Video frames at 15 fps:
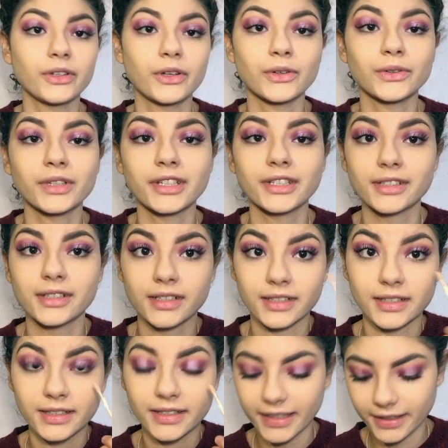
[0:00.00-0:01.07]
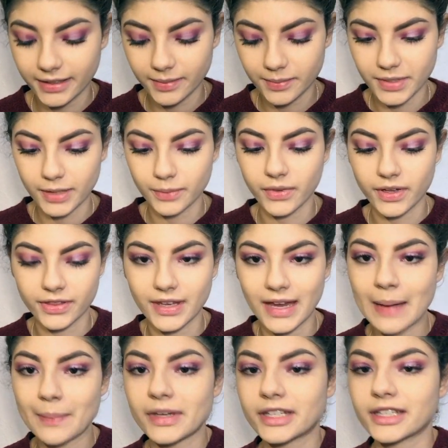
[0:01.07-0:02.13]
going a little bit with
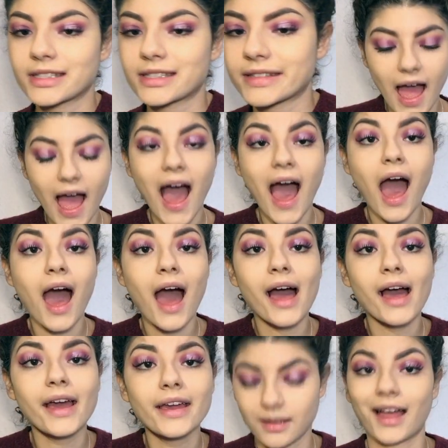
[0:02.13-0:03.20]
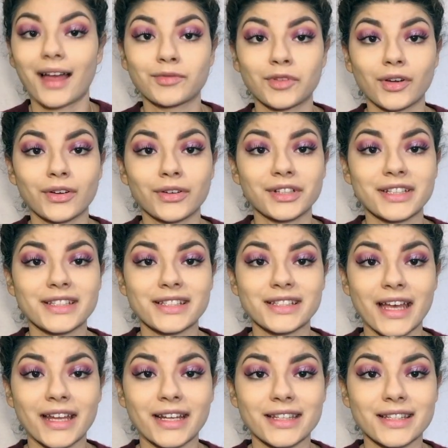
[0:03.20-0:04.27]
that because I have noticed
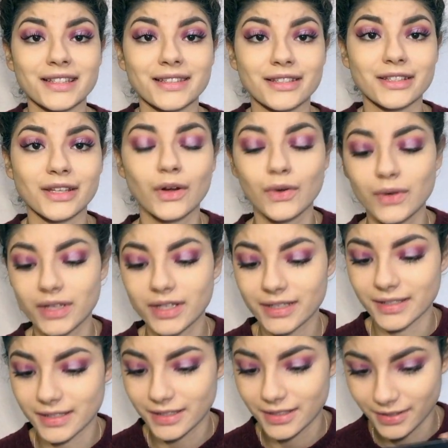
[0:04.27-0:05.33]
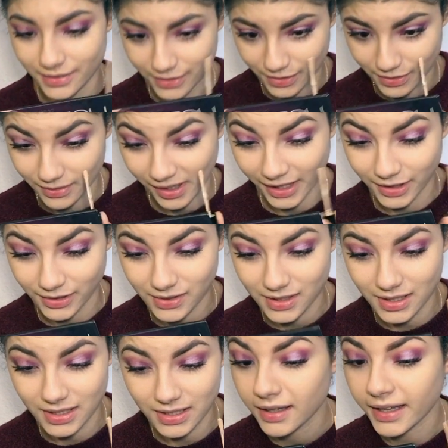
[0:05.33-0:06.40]
that it's so easier to like use
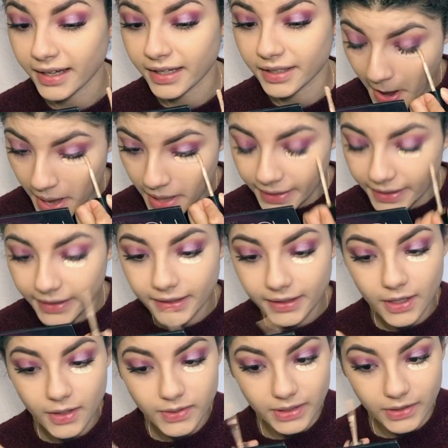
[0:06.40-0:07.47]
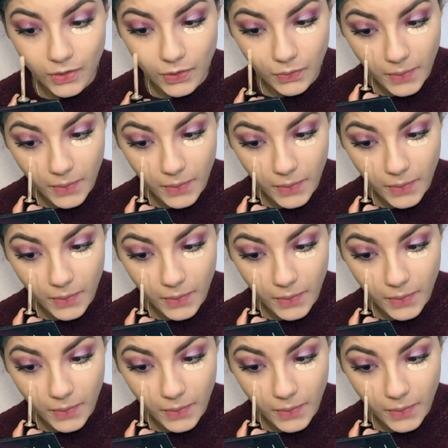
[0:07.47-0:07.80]
this, like a little goes a long